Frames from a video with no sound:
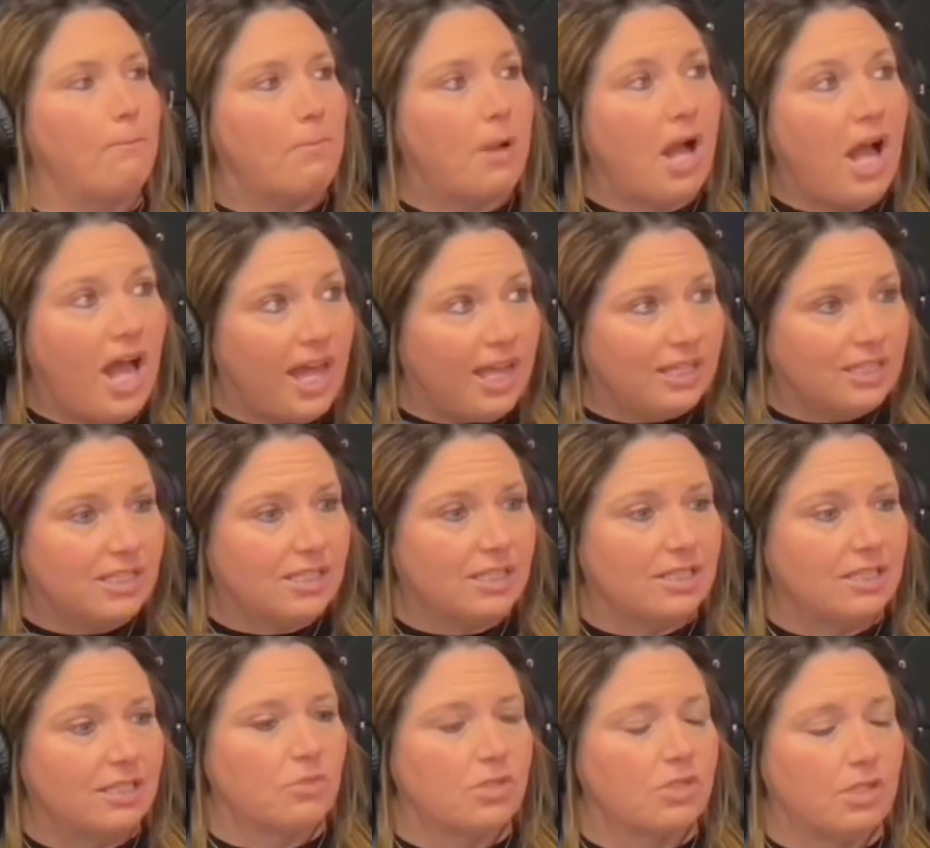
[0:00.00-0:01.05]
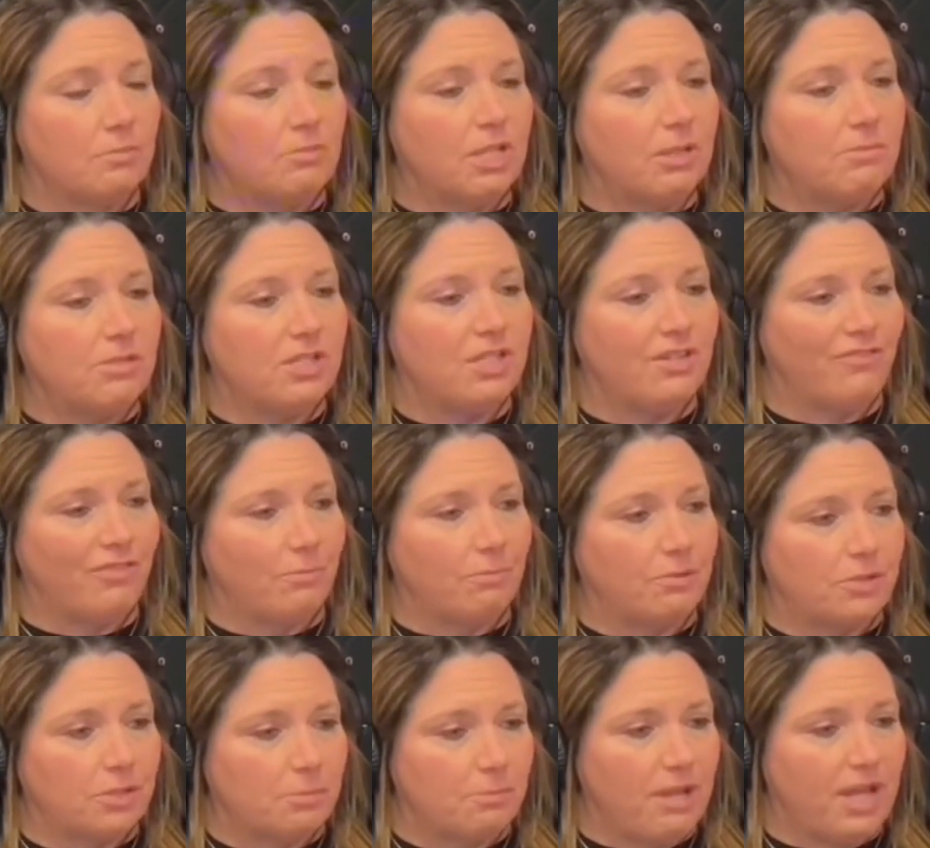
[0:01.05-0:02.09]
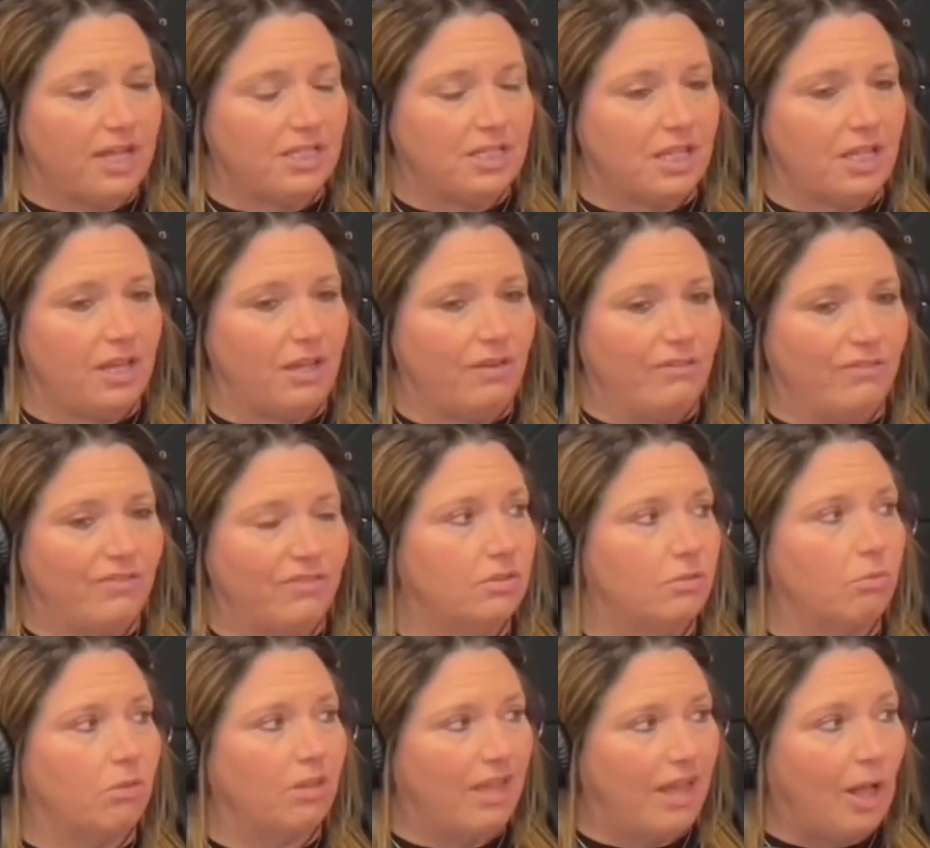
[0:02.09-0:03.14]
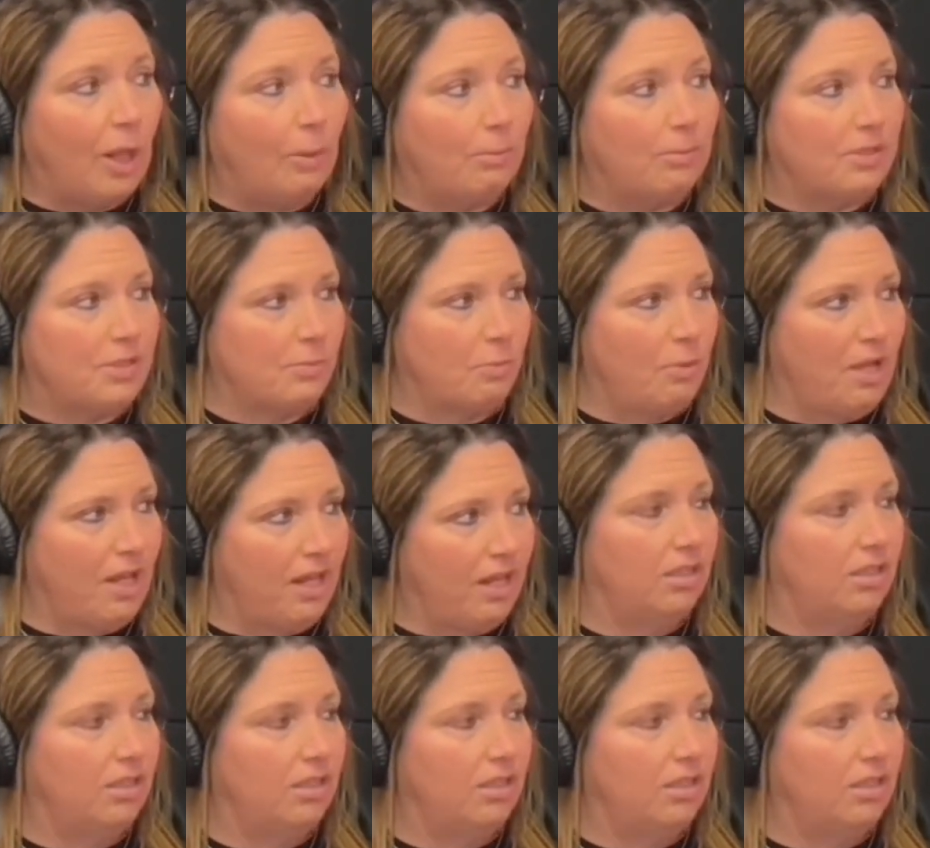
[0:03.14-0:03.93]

But sometimes a different perspective will help as well.